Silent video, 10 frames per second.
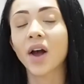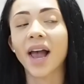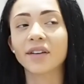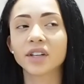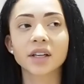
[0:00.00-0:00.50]
I
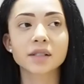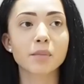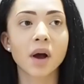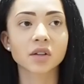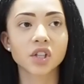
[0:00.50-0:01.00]
have a nice
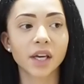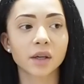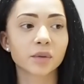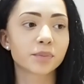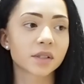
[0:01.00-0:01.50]
Marc
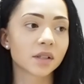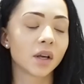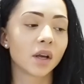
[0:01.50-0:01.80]
Jacobs